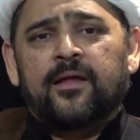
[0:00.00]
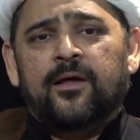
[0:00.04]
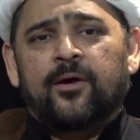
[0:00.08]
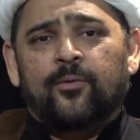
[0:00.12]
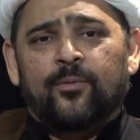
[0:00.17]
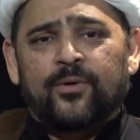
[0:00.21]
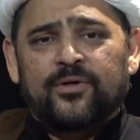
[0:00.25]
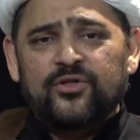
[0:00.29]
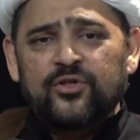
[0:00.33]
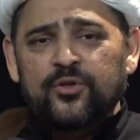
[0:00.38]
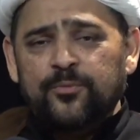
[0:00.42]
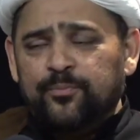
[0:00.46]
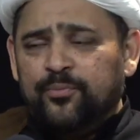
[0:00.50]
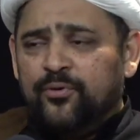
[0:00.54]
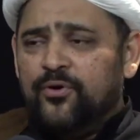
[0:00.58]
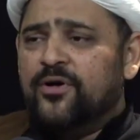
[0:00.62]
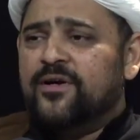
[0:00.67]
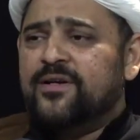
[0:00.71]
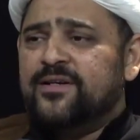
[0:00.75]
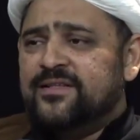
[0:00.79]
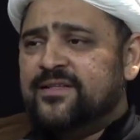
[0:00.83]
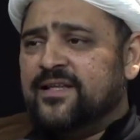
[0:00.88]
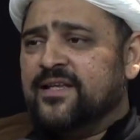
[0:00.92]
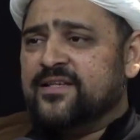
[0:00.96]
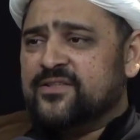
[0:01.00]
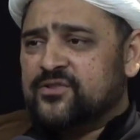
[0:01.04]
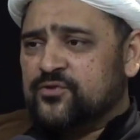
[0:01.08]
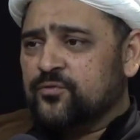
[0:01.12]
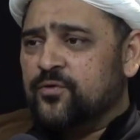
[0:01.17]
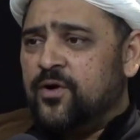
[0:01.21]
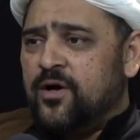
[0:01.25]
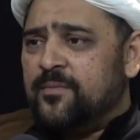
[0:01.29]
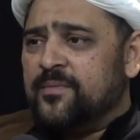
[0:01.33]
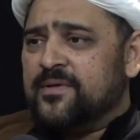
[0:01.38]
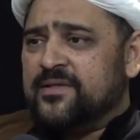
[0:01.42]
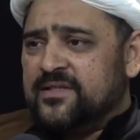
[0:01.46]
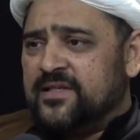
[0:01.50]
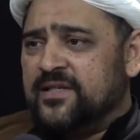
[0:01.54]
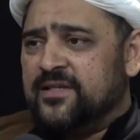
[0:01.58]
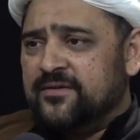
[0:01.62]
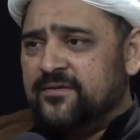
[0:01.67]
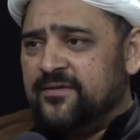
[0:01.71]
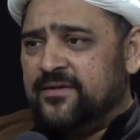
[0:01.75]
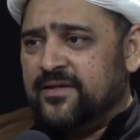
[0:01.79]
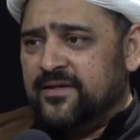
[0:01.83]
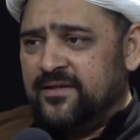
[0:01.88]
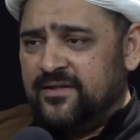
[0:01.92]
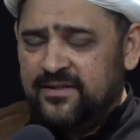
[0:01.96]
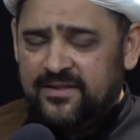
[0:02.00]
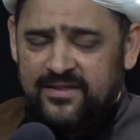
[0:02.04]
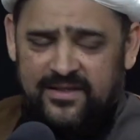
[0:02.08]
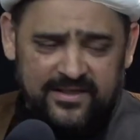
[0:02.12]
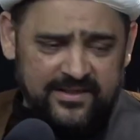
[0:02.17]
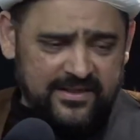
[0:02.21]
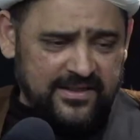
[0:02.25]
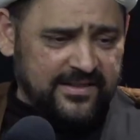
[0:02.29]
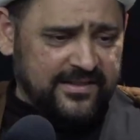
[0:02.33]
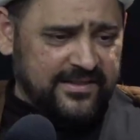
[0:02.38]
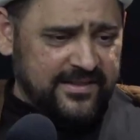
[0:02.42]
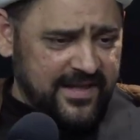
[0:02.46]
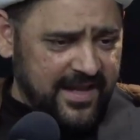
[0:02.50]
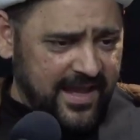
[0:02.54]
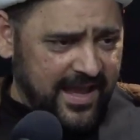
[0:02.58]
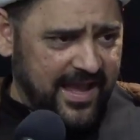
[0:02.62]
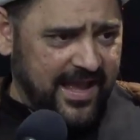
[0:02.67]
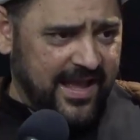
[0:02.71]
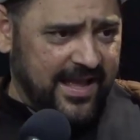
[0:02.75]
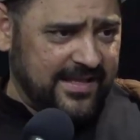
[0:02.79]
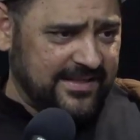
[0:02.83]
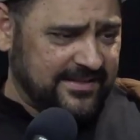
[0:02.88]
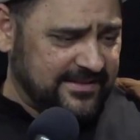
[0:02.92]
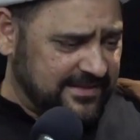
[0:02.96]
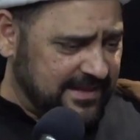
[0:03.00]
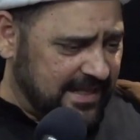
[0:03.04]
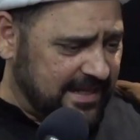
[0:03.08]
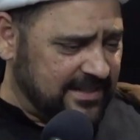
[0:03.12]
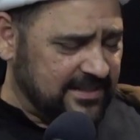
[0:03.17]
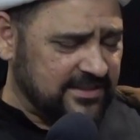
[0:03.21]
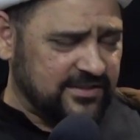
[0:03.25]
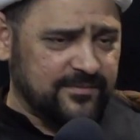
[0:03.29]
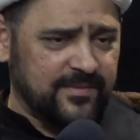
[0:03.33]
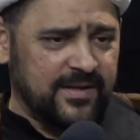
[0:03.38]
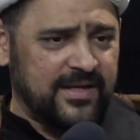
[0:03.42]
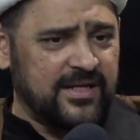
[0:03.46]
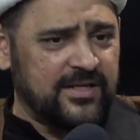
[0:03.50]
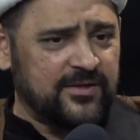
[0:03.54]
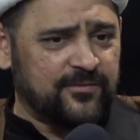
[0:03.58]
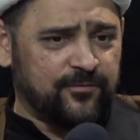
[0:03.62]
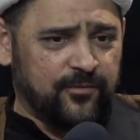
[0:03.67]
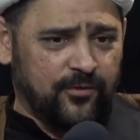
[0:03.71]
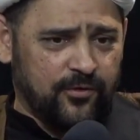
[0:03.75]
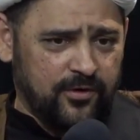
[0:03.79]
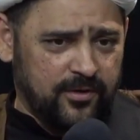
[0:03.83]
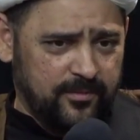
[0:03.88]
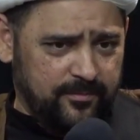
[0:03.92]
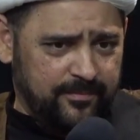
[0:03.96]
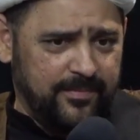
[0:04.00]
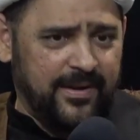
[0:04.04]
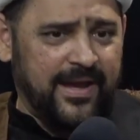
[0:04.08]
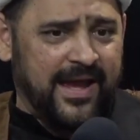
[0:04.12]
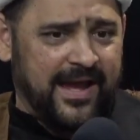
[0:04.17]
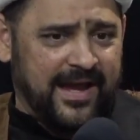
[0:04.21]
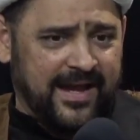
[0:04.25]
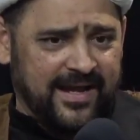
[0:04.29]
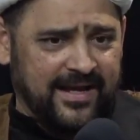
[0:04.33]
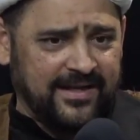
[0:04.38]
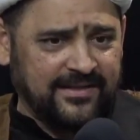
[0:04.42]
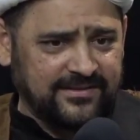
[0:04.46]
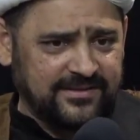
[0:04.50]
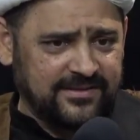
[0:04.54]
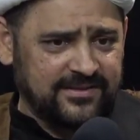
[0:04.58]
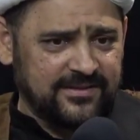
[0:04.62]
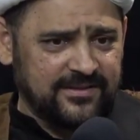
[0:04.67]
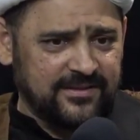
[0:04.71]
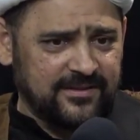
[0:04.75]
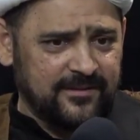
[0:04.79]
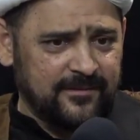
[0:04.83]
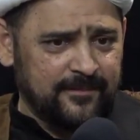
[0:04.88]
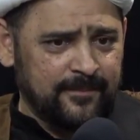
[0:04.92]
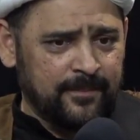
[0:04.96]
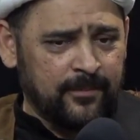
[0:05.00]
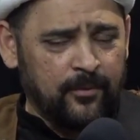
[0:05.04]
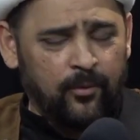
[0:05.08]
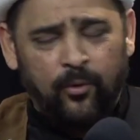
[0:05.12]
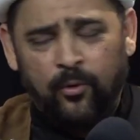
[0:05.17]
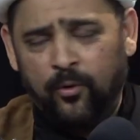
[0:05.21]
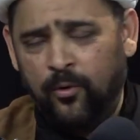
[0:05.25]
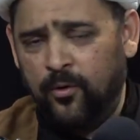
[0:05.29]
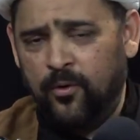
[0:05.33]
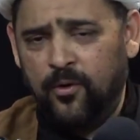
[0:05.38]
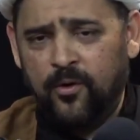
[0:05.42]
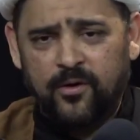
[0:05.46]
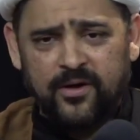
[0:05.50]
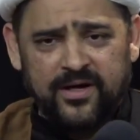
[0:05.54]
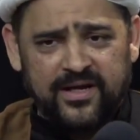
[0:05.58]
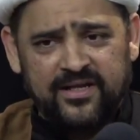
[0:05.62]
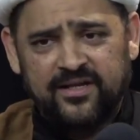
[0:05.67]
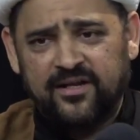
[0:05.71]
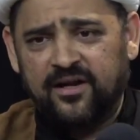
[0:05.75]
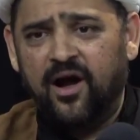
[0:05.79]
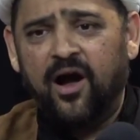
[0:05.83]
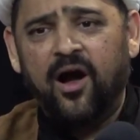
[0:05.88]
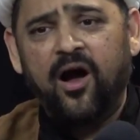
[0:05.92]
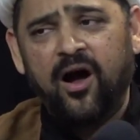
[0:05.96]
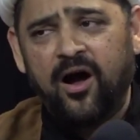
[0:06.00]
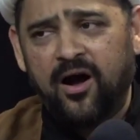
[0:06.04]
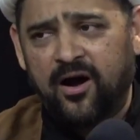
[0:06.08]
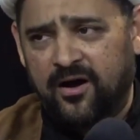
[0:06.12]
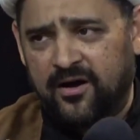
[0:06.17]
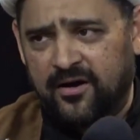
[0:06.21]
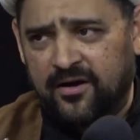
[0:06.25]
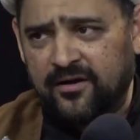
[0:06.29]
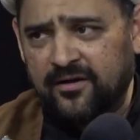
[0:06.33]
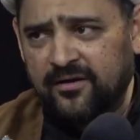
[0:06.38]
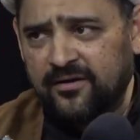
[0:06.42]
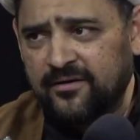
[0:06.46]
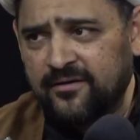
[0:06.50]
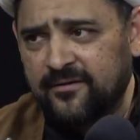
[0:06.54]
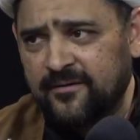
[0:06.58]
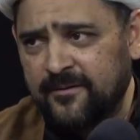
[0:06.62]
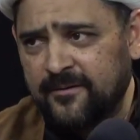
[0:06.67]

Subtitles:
when you put this raw material in a cast that is made for a bat or a car,